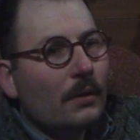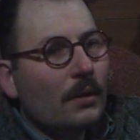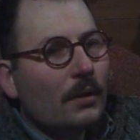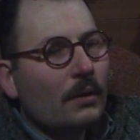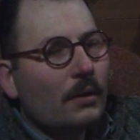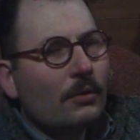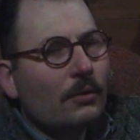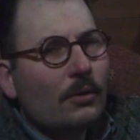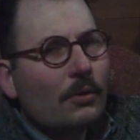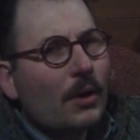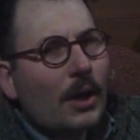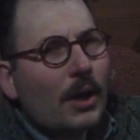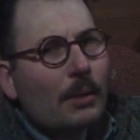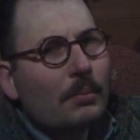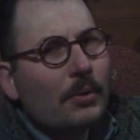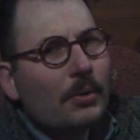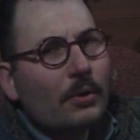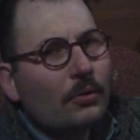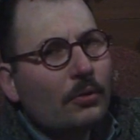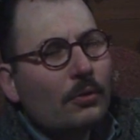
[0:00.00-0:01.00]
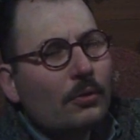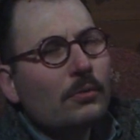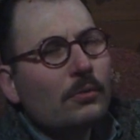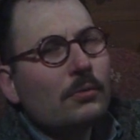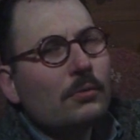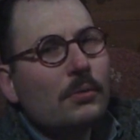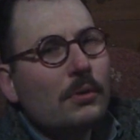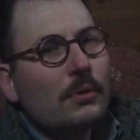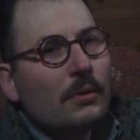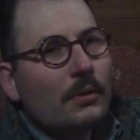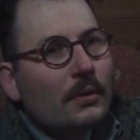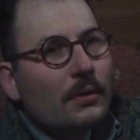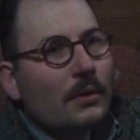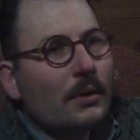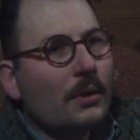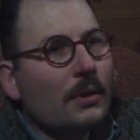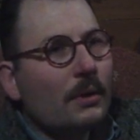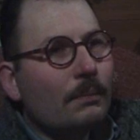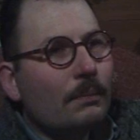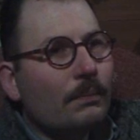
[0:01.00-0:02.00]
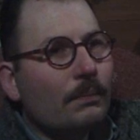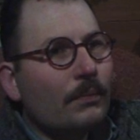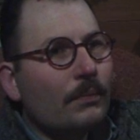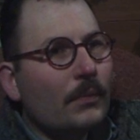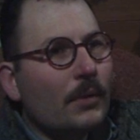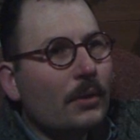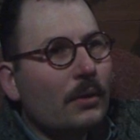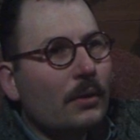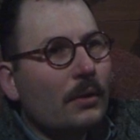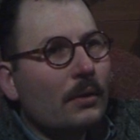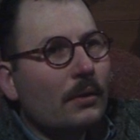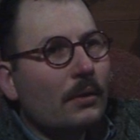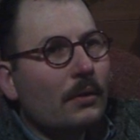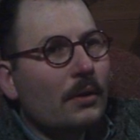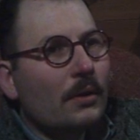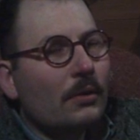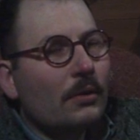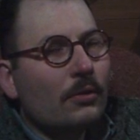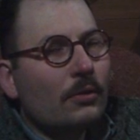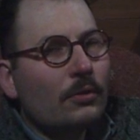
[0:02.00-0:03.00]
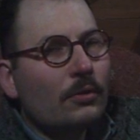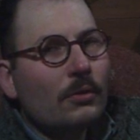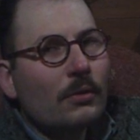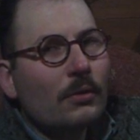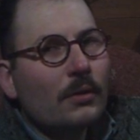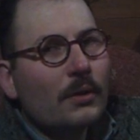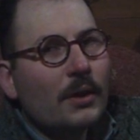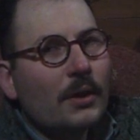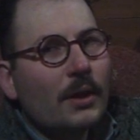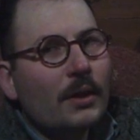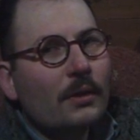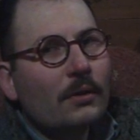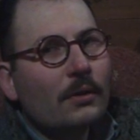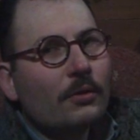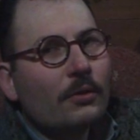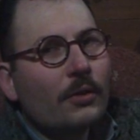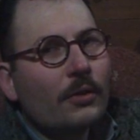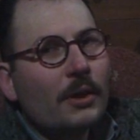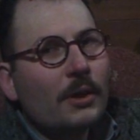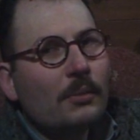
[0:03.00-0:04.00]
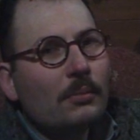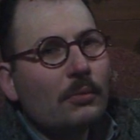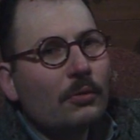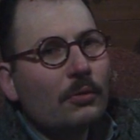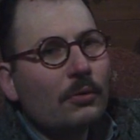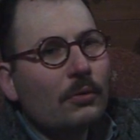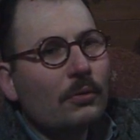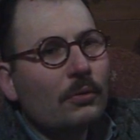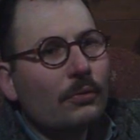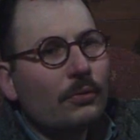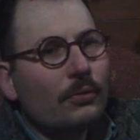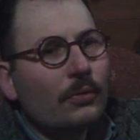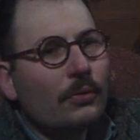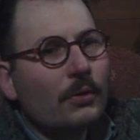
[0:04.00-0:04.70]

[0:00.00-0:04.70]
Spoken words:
he's not happy at all, and he's just not getting the same sort of